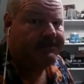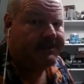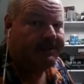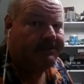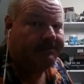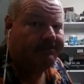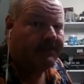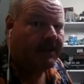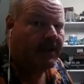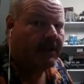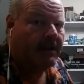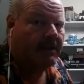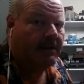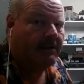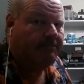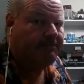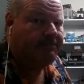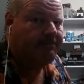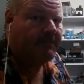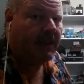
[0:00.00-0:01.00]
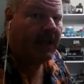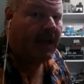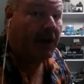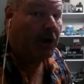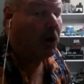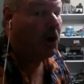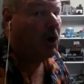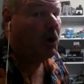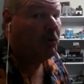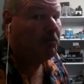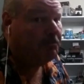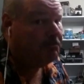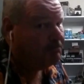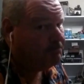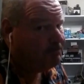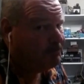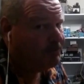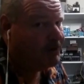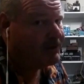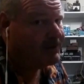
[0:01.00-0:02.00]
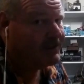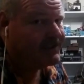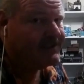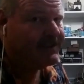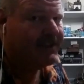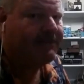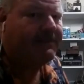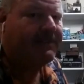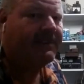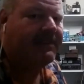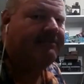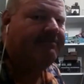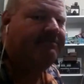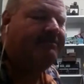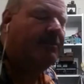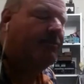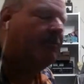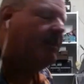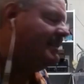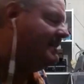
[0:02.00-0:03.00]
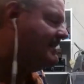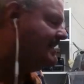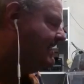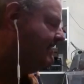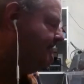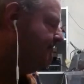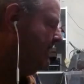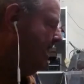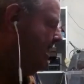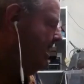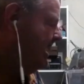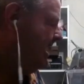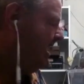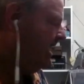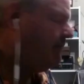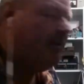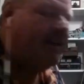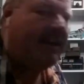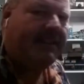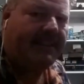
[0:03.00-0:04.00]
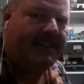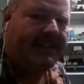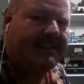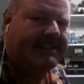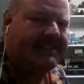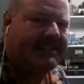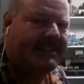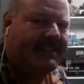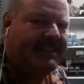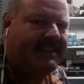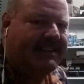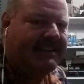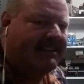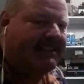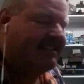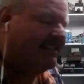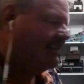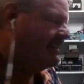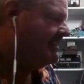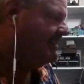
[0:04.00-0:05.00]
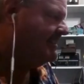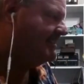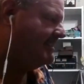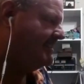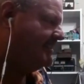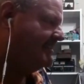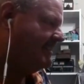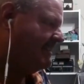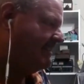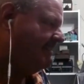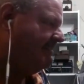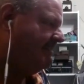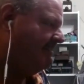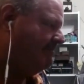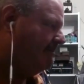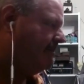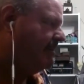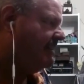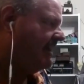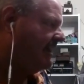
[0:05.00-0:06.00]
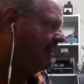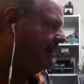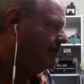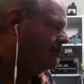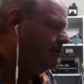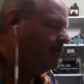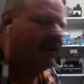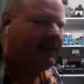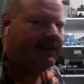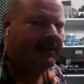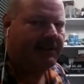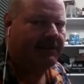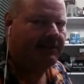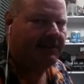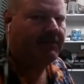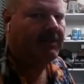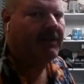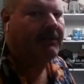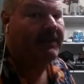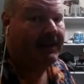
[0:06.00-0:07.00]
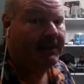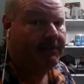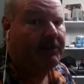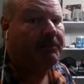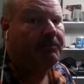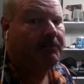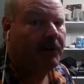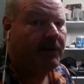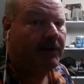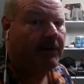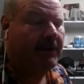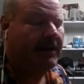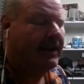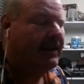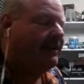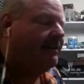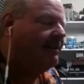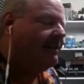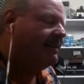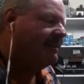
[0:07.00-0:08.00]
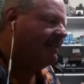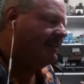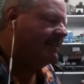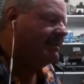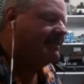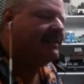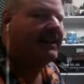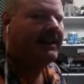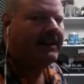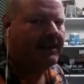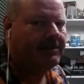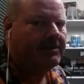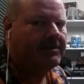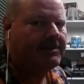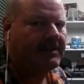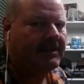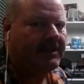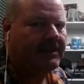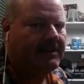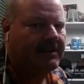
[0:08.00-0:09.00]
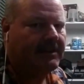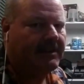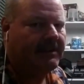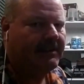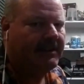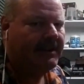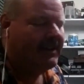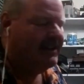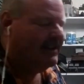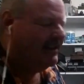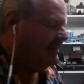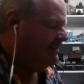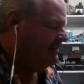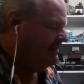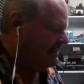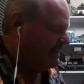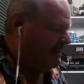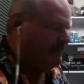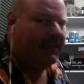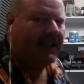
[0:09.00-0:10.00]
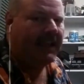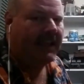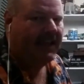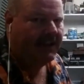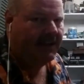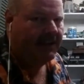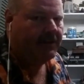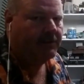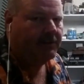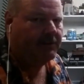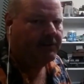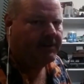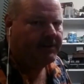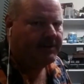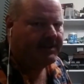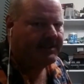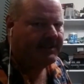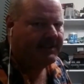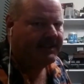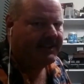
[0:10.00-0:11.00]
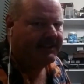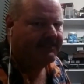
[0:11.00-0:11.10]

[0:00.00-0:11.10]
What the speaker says: So I don't know. We'll just have to wait and see. Anyway, I think it's kind of like these things. One thing I do like to do, even if I am going to part it out, I think it's kind of interesting to have the guided tour, so that